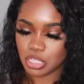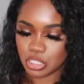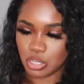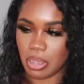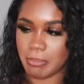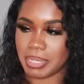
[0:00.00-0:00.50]

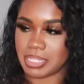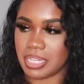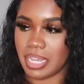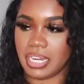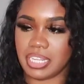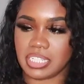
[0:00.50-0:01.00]
So I'm
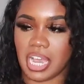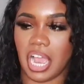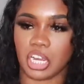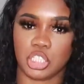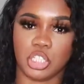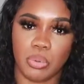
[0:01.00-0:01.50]
excited to
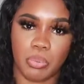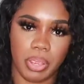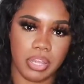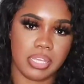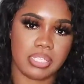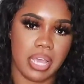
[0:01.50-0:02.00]
actually
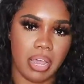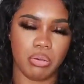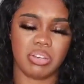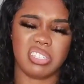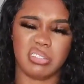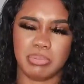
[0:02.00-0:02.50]
wear this out,
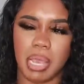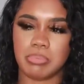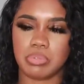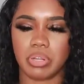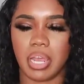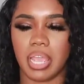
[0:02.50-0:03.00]
because
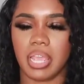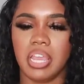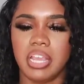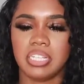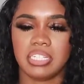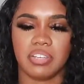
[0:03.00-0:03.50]
sometimes when I
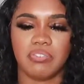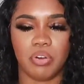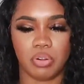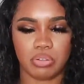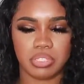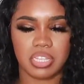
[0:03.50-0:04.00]
take
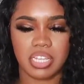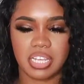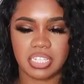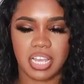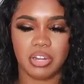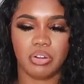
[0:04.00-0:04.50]
photos and
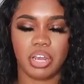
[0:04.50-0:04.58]
things, I don't